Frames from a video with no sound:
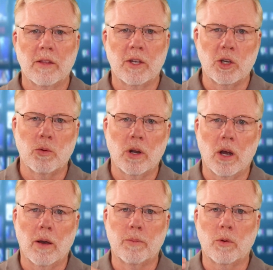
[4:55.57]
then you would
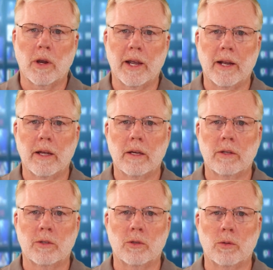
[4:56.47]
upgrade
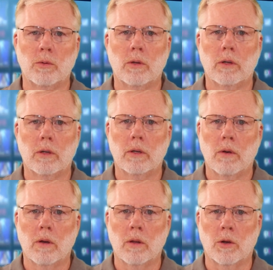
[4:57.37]
to
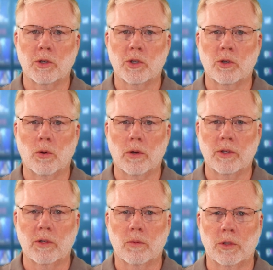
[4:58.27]
a larger
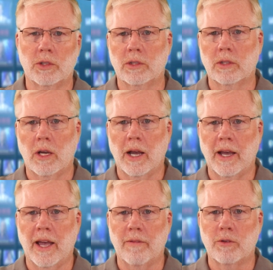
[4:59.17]
storage, which is,
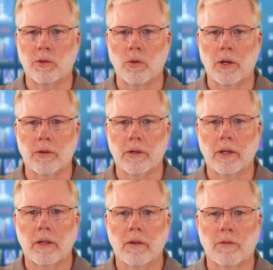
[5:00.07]
I have 200
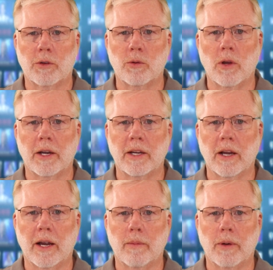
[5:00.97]
for
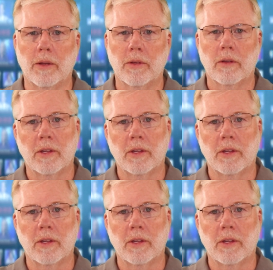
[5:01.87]
$2.99 a month.